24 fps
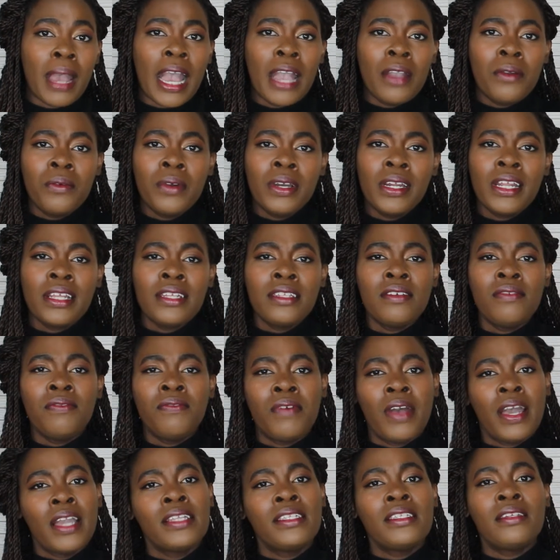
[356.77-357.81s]
I wanted to
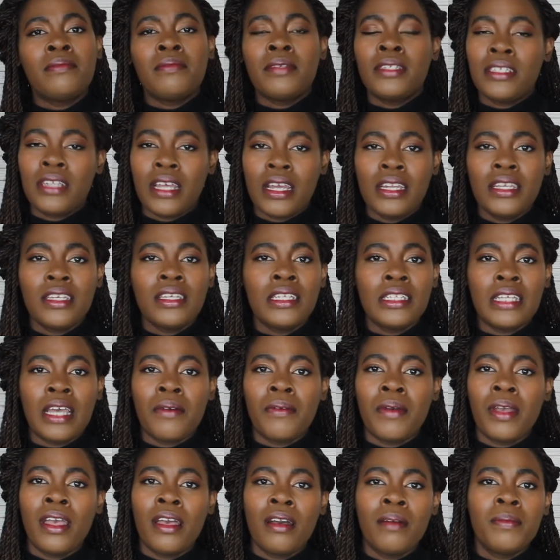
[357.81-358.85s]
find some studies
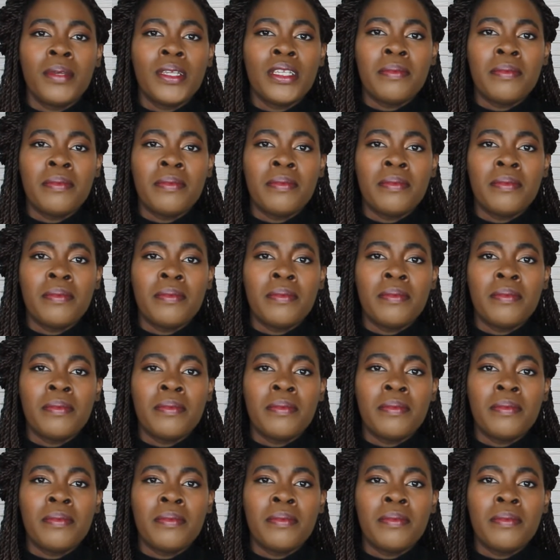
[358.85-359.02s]
that would help